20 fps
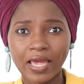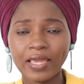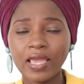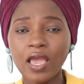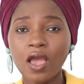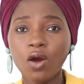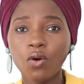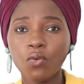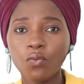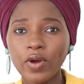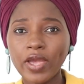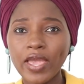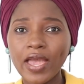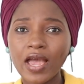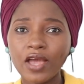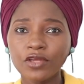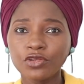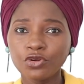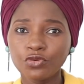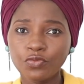Like,
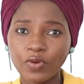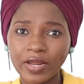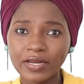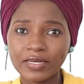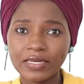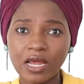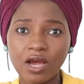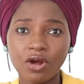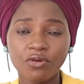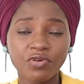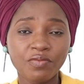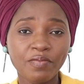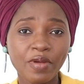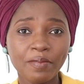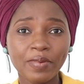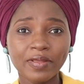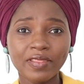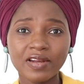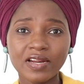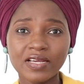where are you right now? Remember